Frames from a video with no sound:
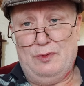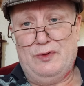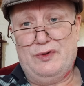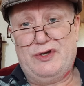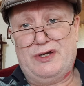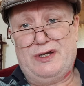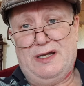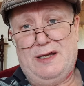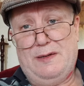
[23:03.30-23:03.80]
will
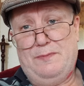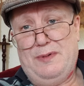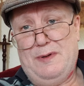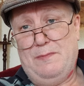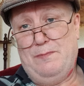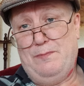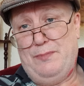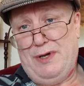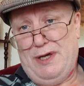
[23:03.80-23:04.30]
sleep
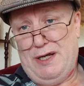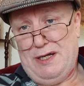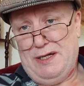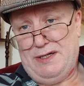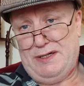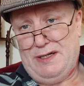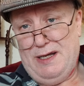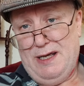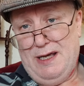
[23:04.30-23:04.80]
in
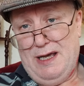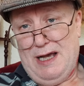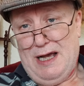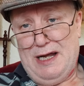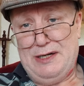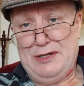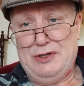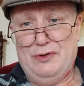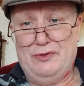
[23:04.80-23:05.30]
peace
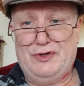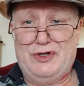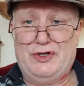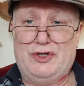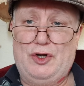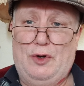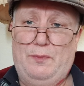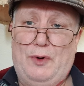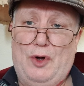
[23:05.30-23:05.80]
and you'll
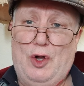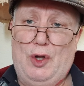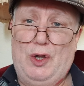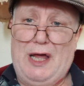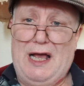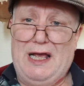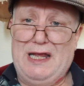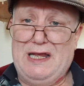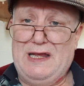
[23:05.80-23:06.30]
stop all
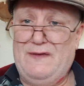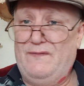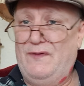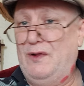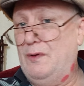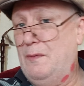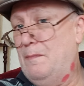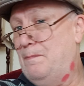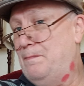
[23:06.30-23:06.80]
that
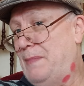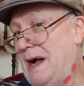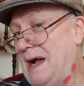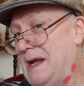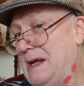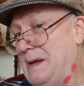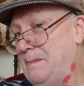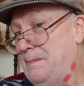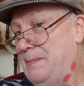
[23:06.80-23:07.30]
evil and
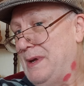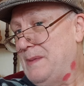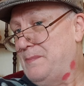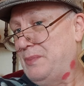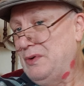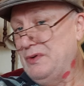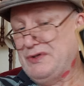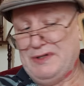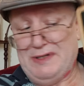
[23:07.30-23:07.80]
biting
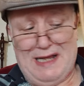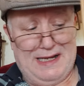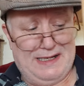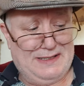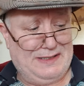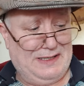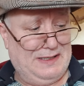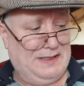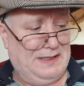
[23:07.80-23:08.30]
people's
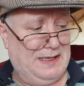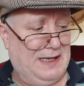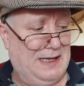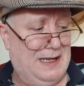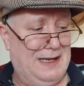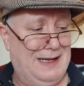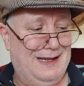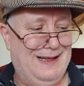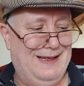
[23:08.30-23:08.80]
necks at
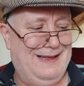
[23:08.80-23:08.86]
night.